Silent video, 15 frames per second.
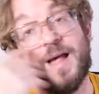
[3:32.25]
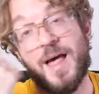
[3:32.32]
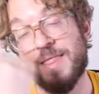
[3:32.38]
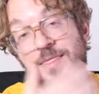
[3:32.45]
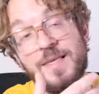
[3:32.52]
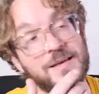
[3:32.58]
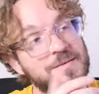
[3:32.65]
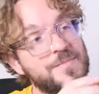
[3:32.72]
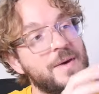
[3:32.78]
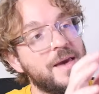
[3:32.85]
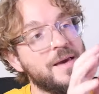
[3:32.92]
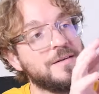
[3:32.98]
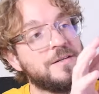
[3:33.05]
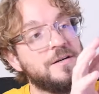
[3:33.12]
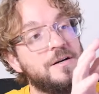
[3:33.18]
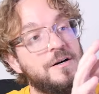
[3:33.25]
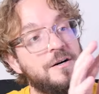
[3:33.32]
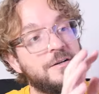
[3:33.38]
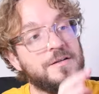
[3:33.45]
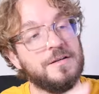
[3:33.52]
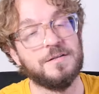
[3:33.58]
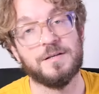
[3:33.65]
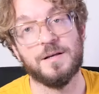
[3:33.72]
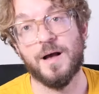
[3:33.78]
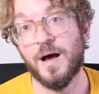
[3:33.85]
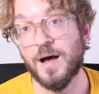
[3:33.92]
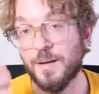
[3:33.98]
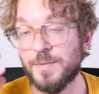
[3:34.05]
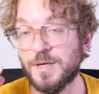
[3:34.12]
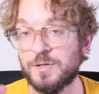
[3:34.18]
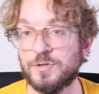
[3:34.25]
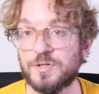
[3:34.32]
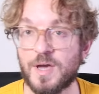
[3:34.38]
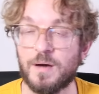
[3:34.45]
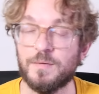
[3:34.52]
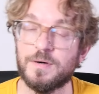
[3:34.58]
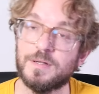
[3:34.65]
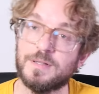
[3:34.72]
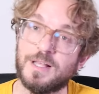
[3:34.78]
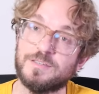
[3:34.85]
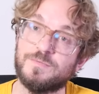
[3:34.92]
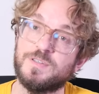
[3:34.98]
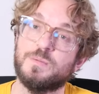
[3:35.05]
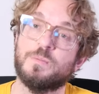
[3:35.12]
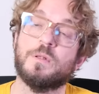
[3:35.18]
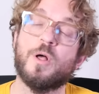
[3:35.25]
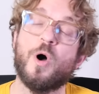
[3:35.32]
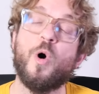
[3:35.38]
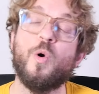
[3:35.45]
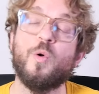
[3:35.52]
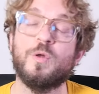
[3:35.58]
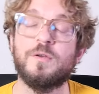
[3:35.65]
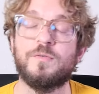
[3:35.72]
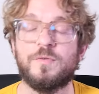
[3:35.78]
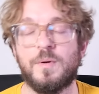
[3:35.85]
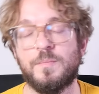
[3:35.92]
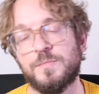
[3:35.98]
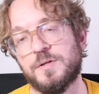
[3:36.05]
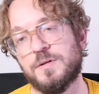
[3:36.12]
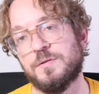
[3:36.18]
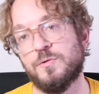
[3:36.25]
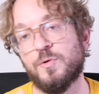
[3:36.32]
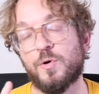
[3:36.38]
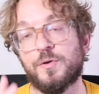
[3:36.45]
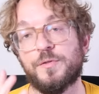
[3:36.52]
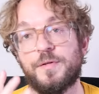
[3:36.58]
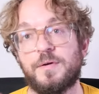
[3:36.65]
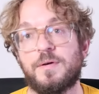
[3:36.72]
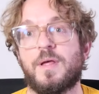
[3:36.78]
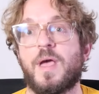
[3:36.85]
And this makes the Earth a meteor shower that's visible only from the northern